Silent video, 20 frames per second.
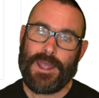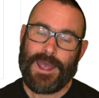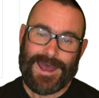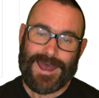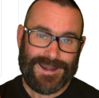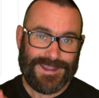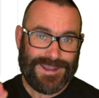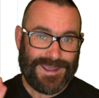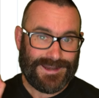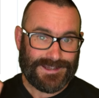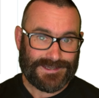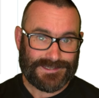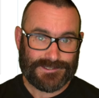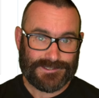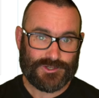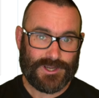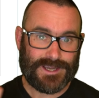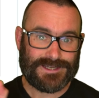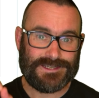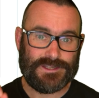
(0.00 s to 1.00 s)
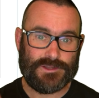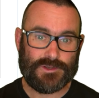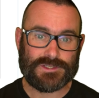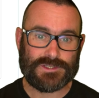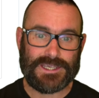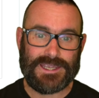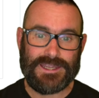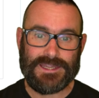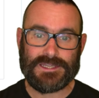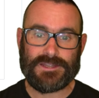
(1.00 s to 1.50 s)
and again extracting those
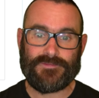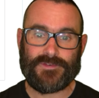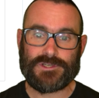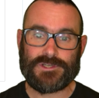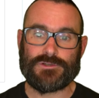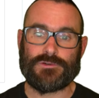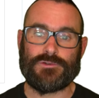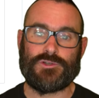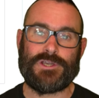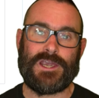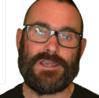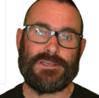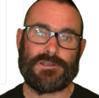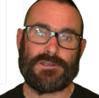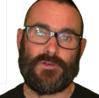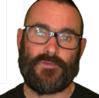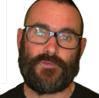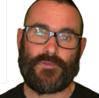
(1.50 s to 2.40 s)
individual JSON